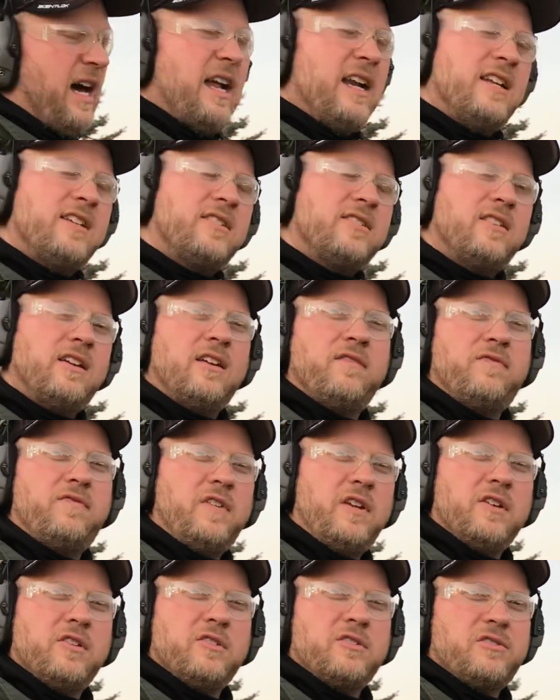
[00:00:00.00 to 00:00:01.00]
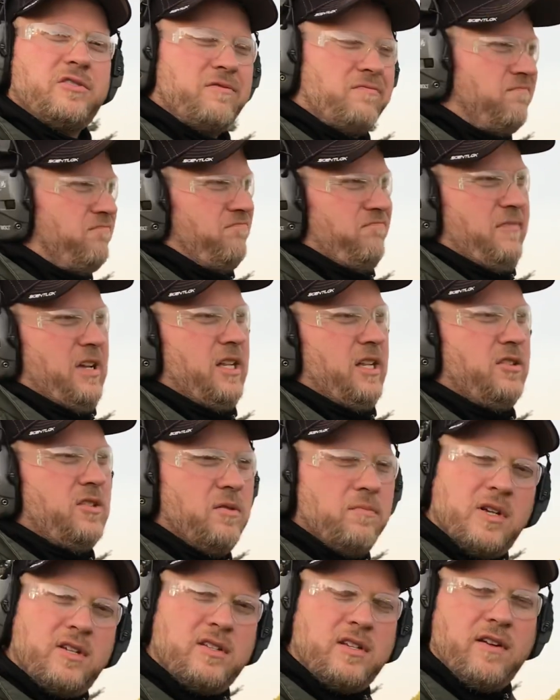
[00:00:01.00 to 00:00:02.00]
Honestly, it feels not
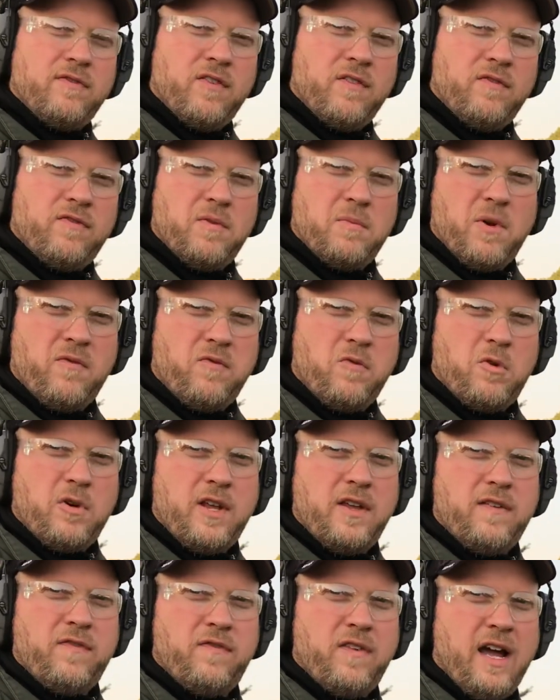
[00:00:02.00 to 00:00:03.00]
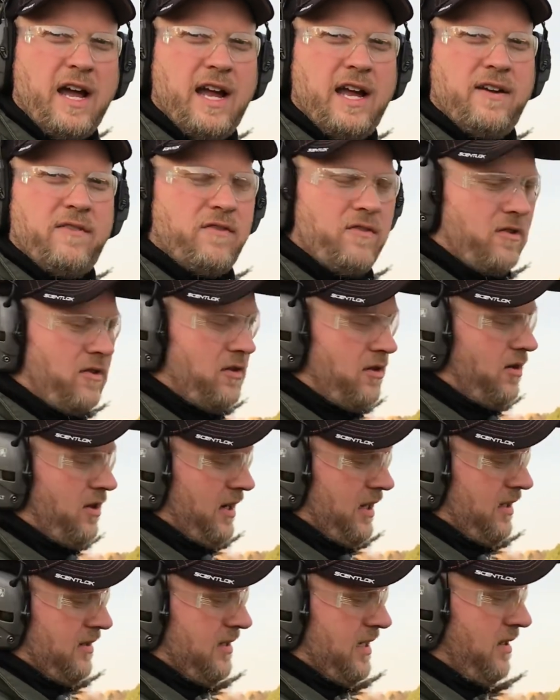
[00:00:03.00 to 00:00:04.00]
too much different from a 45 or
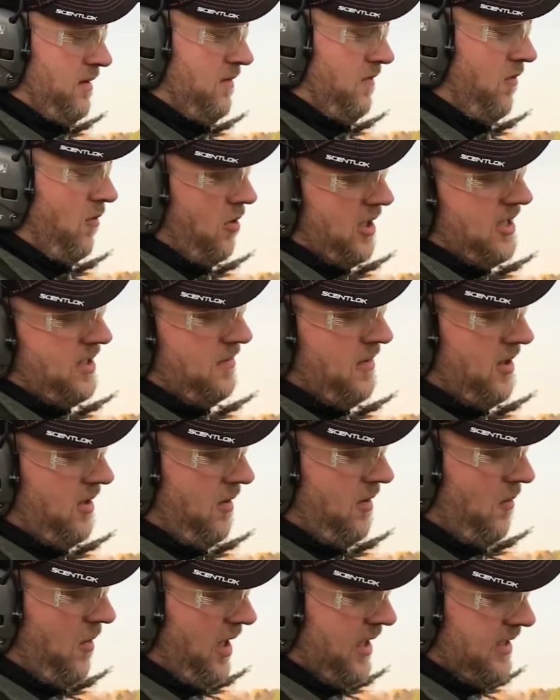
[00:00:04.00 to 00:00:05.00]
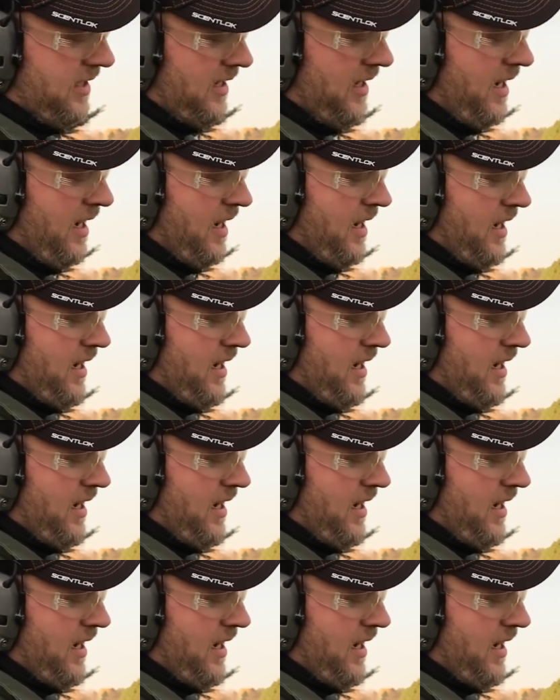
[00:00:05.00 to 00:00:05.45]
a 40 Smith & Wesson.